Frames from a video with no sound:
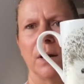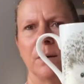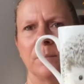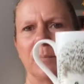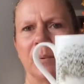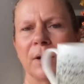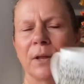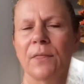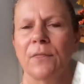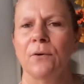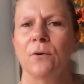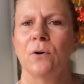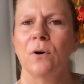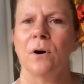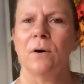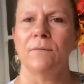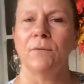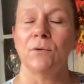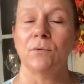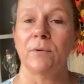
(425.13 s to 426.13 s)
But I thought,
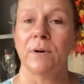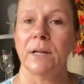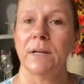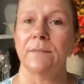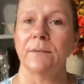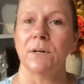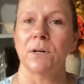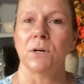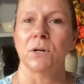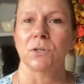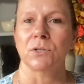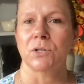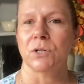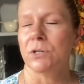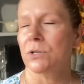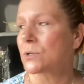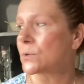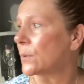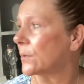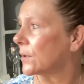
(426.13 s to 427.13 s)
I've already given a nod to
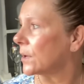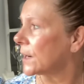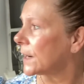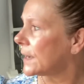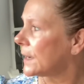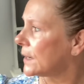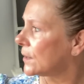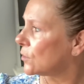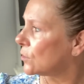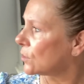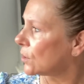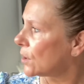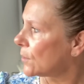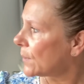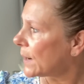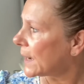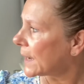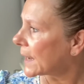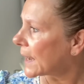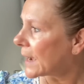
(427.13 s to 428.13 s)
the squirrel. Although
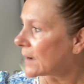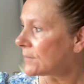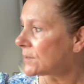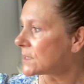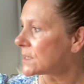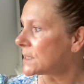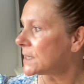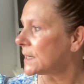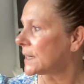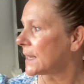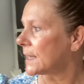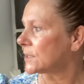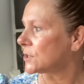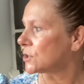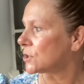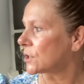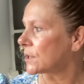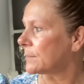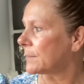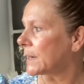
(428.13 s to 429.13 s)
I haven't seen a
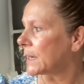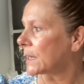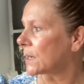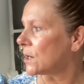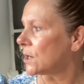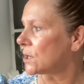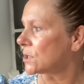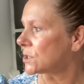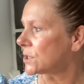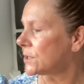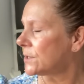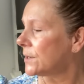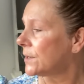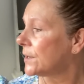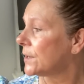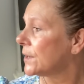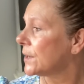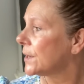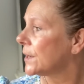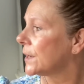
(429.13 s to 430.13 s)
hedgehog in my garden,
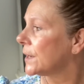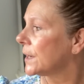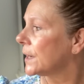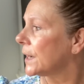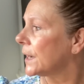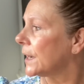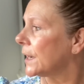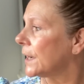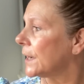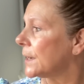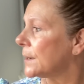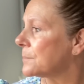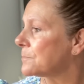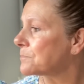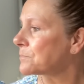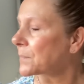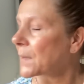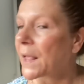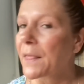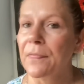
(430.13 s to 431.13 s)

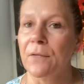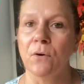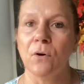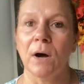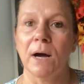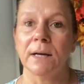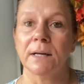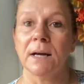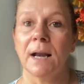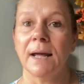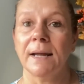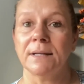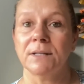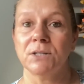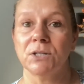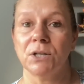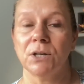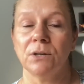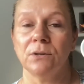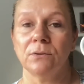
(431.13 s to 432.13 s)
I thought I'd like
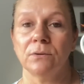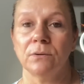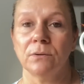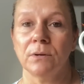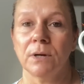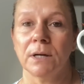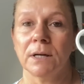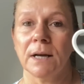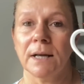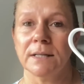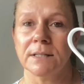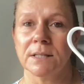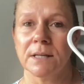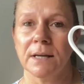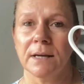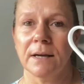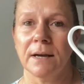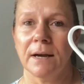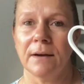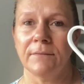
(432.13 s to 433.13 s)
to
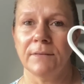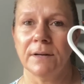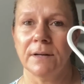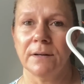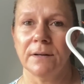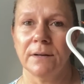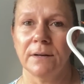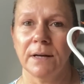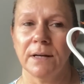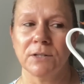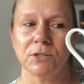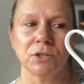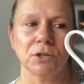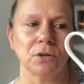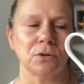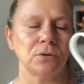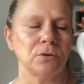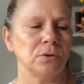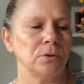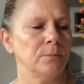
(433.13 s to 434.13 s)
have a
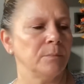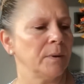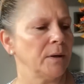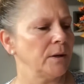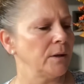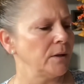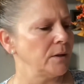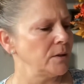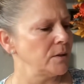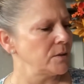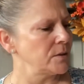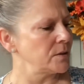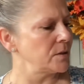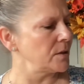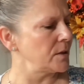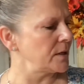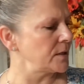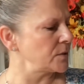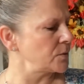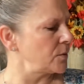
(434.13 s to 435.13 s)
hedgehog cup. So
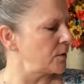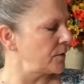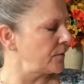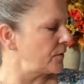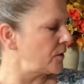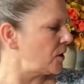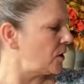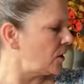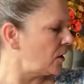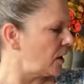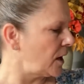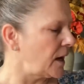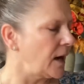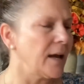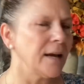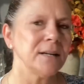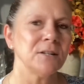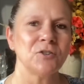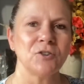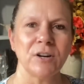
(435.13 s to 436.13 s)
that's what I've got. I
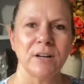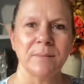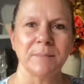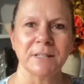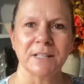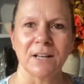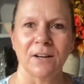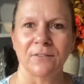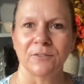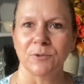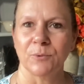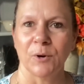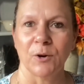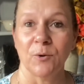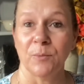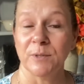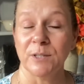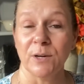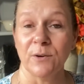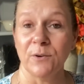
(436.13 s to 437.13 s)
like treating myself to a
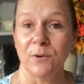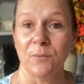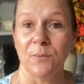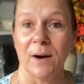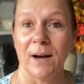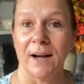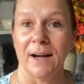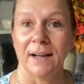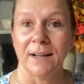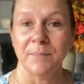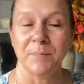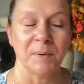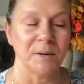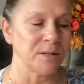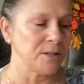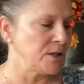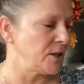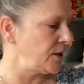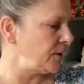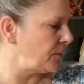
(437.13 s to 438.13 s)
cup. I don't know why, but I
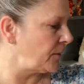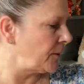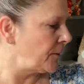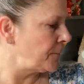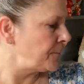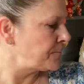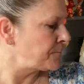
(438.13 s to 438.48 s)
do.